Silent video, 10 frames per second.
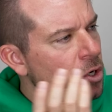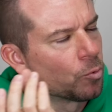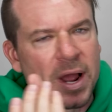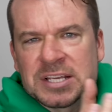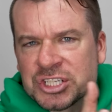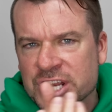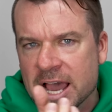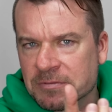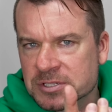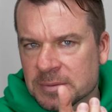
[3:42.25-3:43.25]
rice
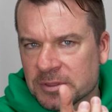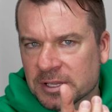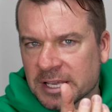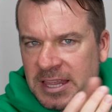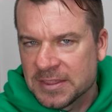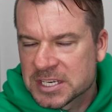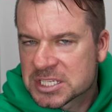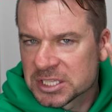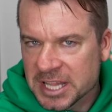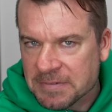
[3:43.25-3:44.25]
chaff or something like that. And they
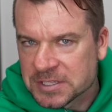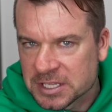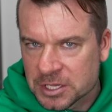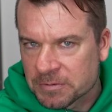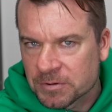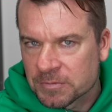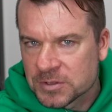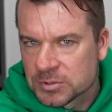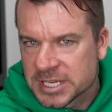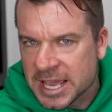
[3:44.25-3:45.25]
just left it in there for a
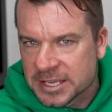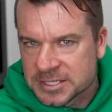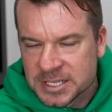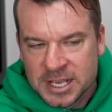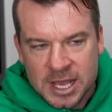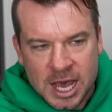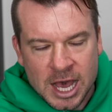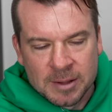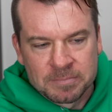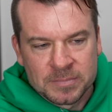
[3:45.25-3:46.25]
few days,
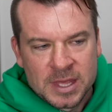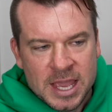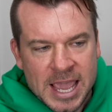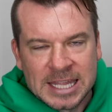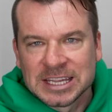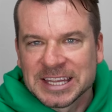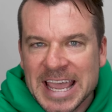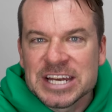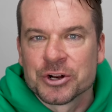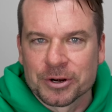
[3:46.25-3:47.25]
and
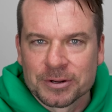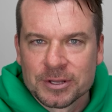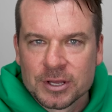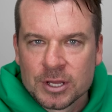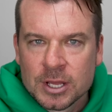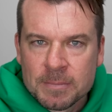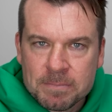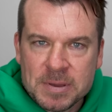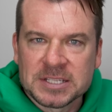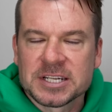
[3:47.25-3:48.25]
later
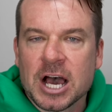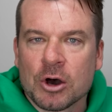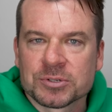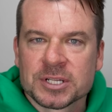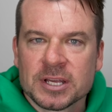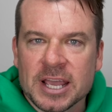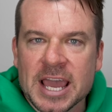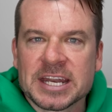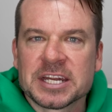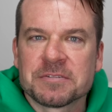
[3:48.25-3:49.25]
picked it out,
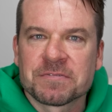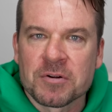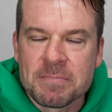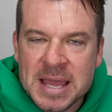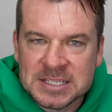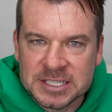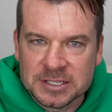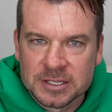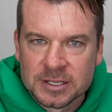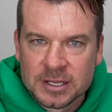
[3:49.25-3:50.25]
and it had fermented,